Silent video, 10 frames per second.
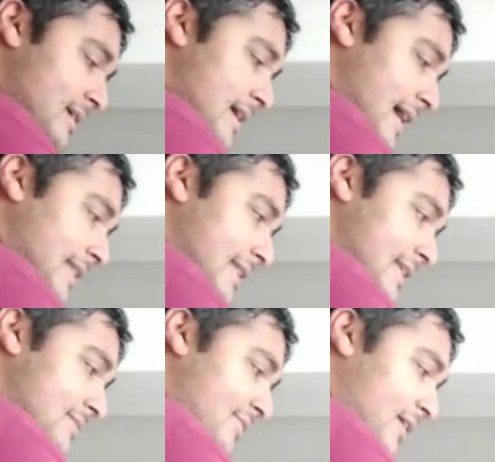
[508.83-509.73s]
and then
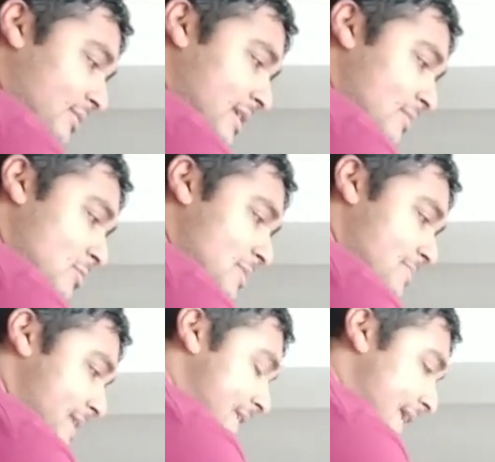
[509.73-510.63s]
this final term will be
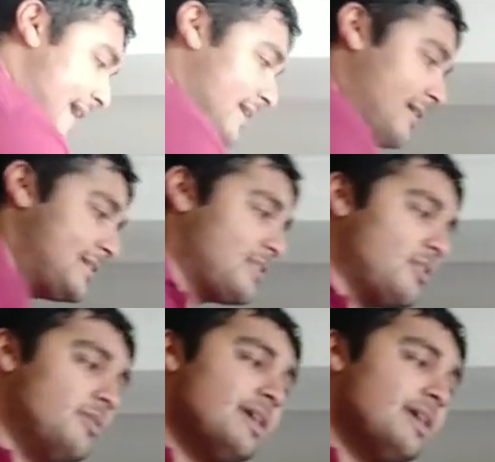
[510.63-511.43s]
bk, like so.